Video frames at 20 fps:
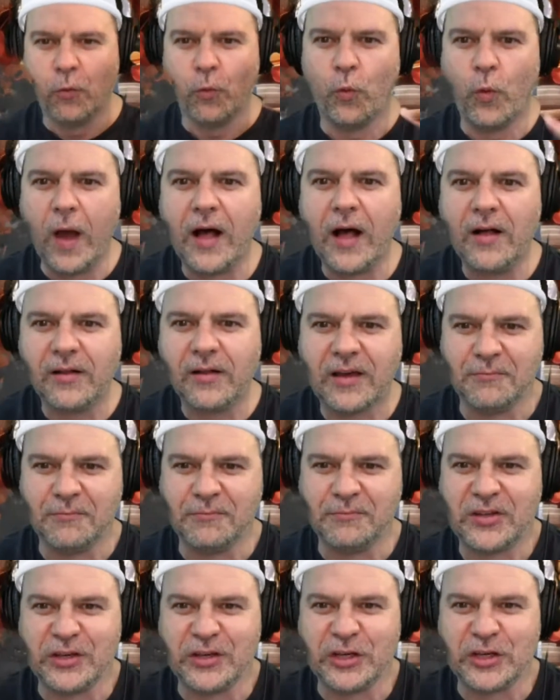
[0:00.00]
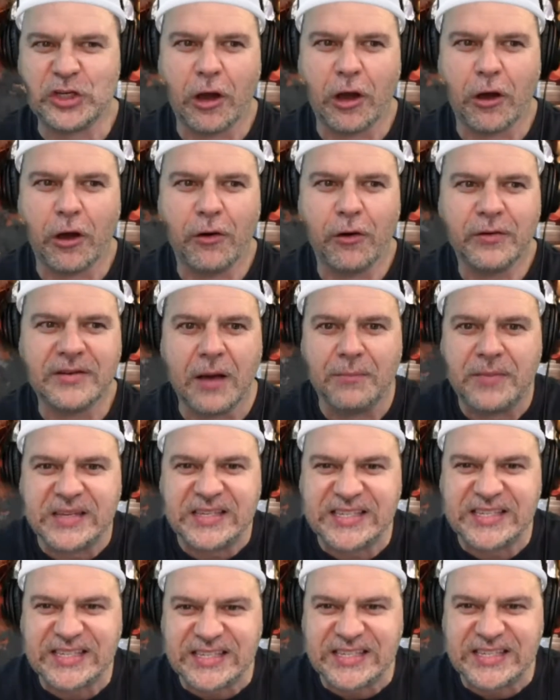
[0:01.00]
Welcome to the show number
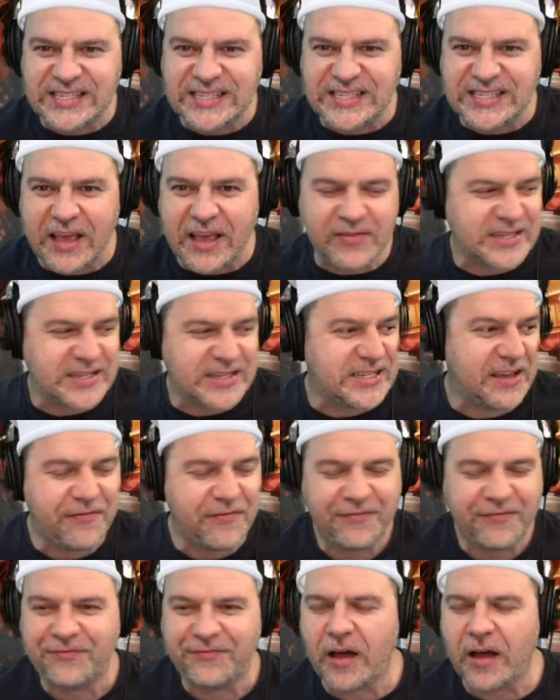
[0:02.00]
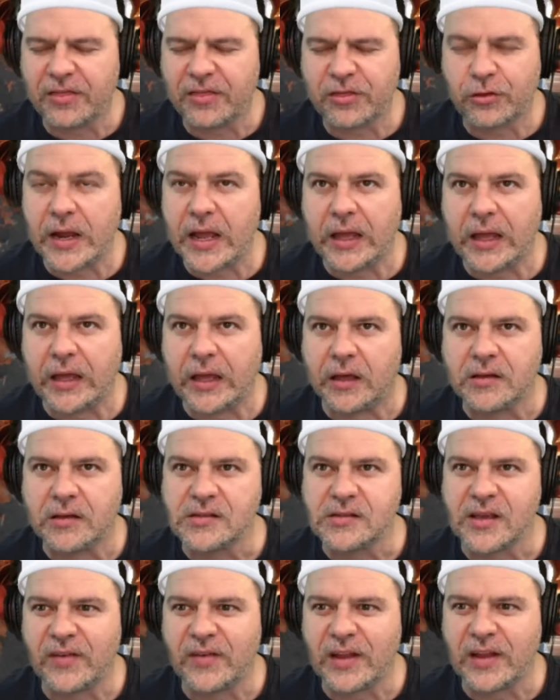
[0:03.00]

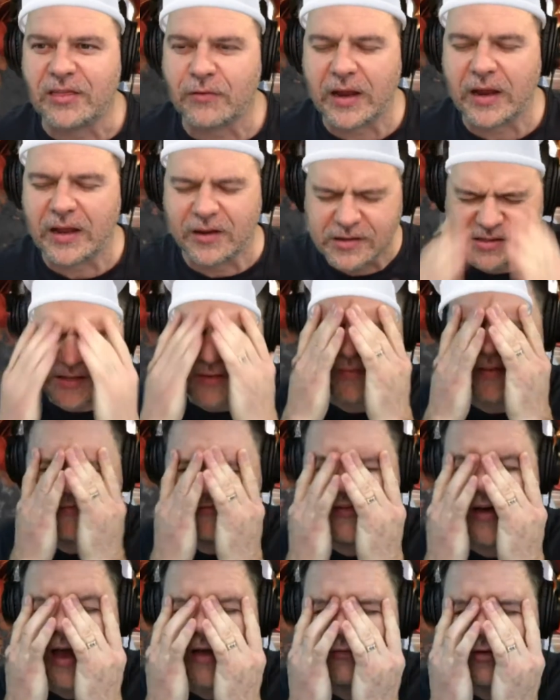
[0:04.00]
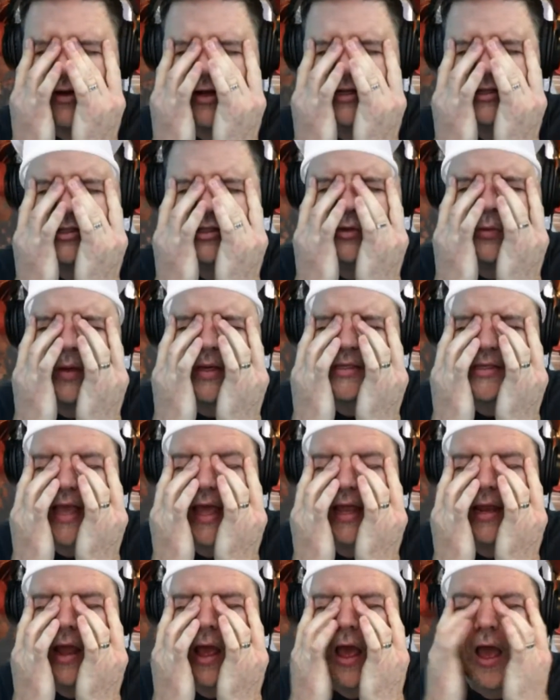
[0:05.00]
73, not 75. We're not 2 weeks
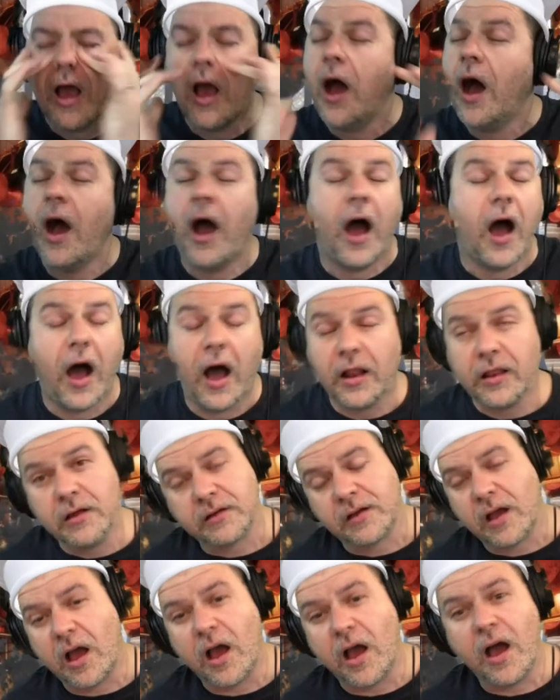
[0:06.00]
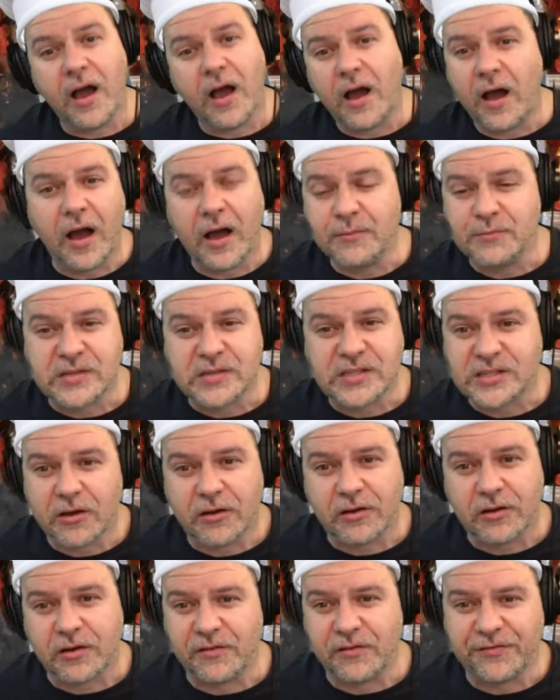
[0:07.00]
ahead. Look, I'm so
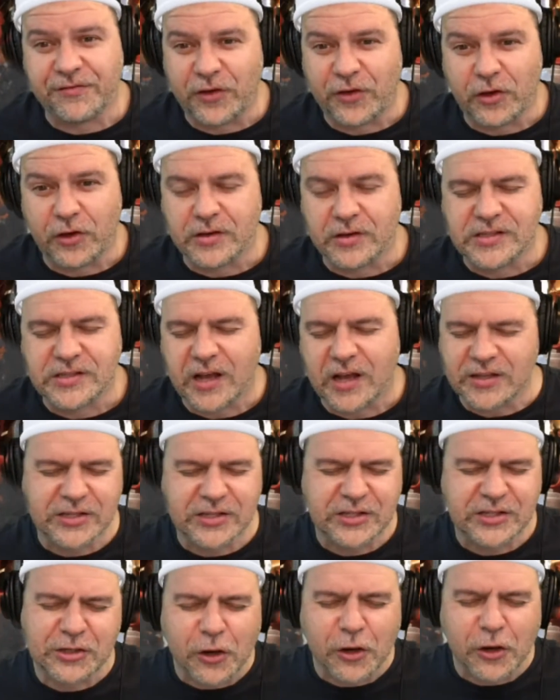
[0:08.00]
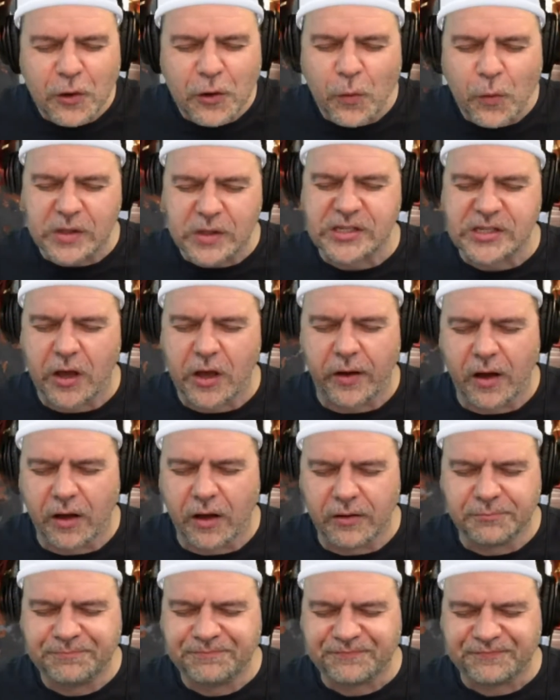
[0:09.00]
confused. I just don't know what's going
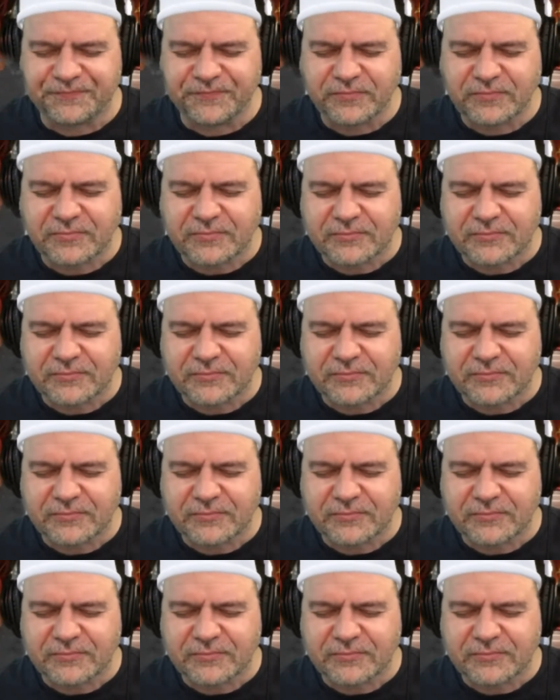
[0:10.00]
on.